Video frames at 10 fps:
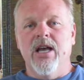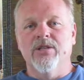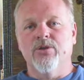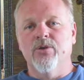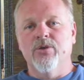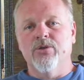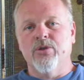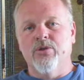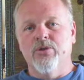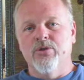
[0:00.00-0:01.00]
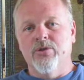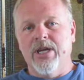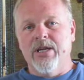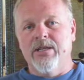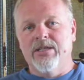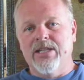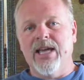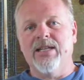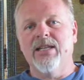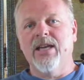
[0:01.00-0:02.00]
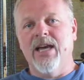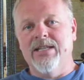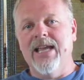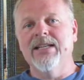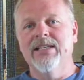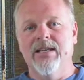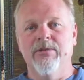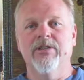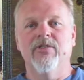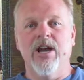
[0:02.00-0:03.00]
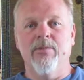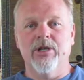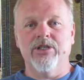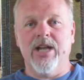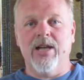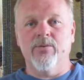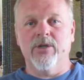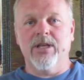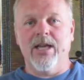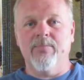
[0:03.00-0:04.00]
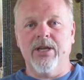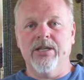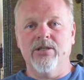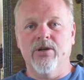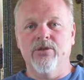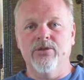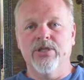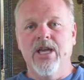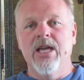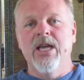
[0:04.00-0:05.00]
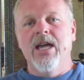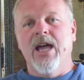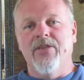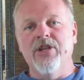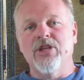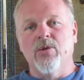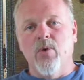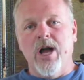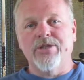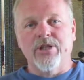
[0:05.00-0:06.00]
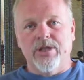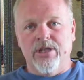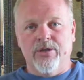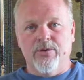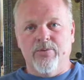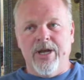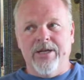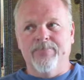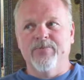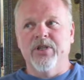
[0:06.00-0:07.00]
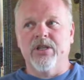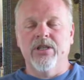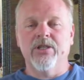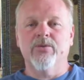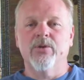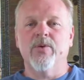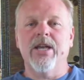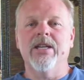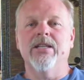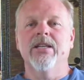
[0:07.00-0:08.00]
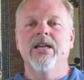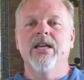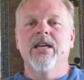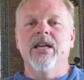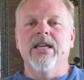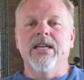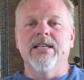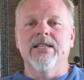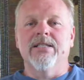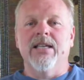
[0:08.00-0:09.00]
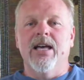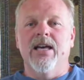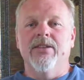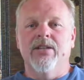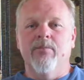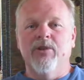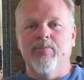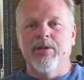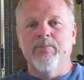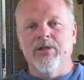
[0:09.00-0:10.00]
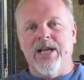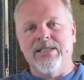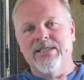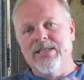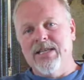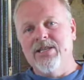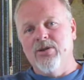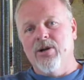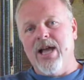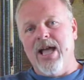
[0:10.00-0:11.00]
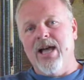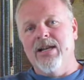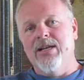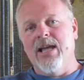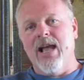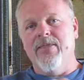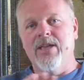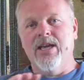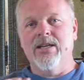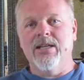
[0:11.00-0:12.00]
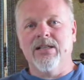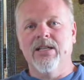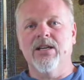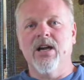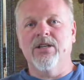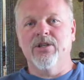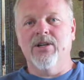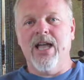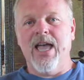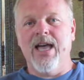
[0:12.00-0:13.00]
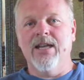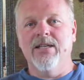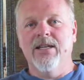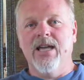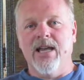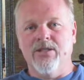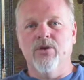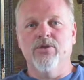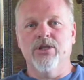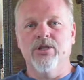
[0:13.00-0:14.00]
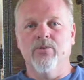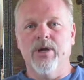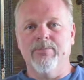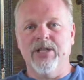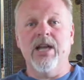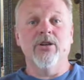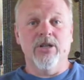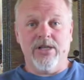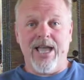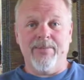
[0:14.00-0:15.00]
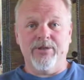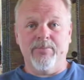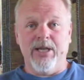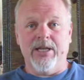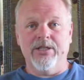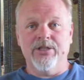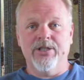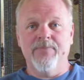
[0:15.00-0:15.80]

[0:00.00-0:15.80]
So you can set a daily limit for how much your AdWord campaign goes, and then you can watch your click-through rate. Your click-through rate is the number of people that see your ad and then click on your ad and go to your website or your capture page.